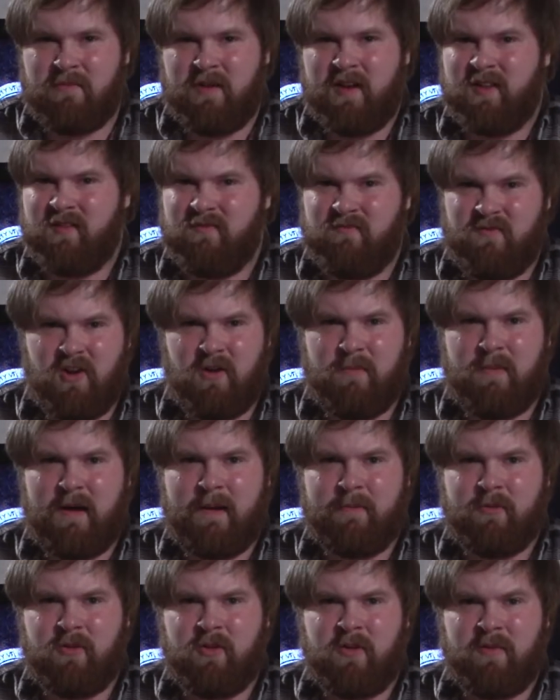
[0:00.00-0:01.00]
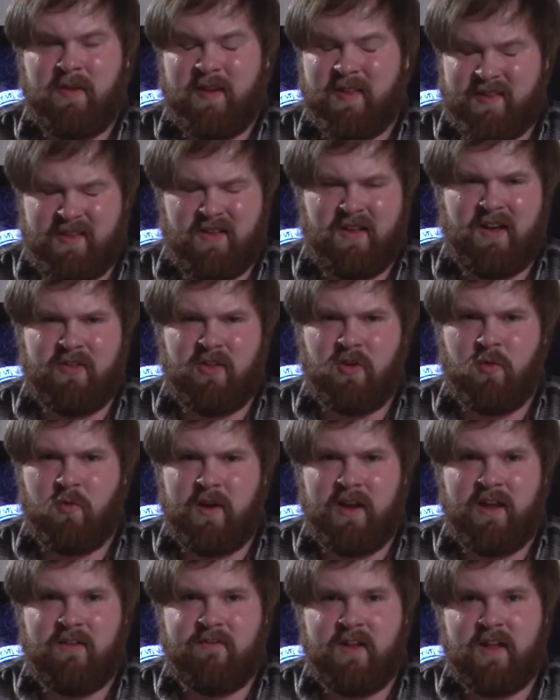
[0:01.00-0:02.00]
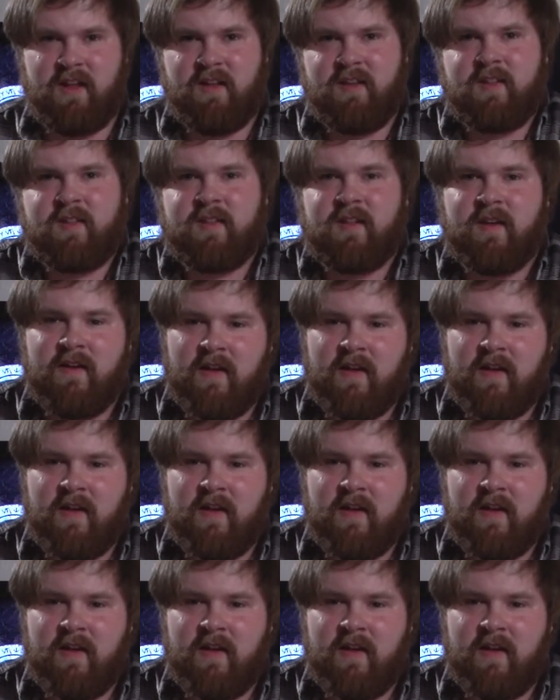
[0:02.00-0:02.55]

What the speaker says: but it's very popular. It's still out there winning events.